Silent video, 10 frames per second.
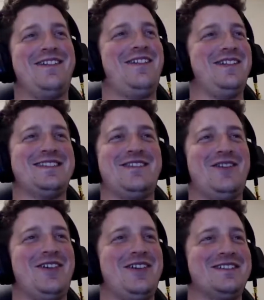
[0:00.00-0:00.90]
For some
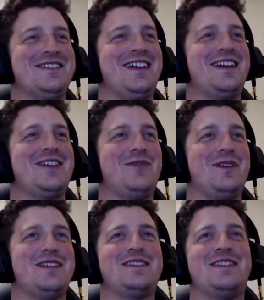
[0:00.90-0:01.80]
of Connor's
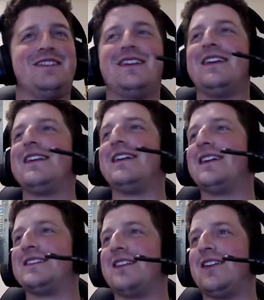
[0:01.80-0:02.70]
comments
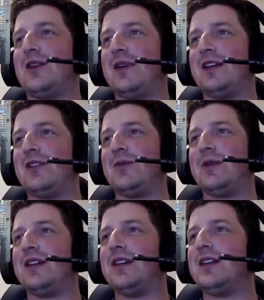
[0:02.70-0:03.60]
are scaring me a little
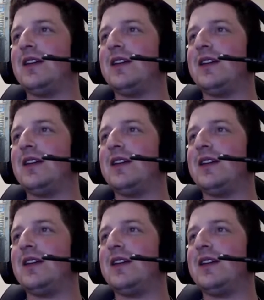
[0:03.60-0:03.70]
bit.